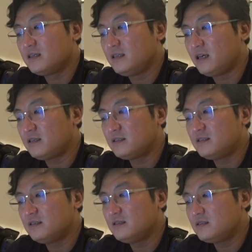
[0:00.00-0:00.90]

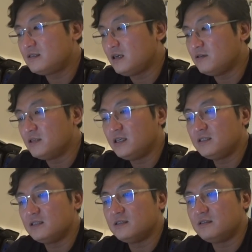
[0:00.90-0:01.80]
Youngsters
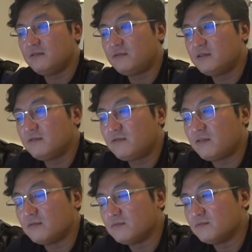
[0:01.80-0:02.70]
nowadays is different from
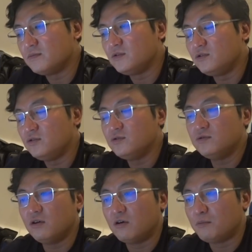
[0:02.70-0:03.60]
you
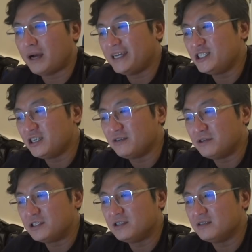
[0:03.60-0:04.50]
or my
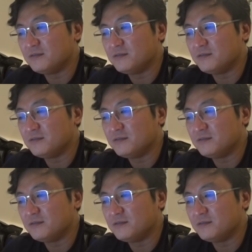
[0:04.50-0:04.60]
generation.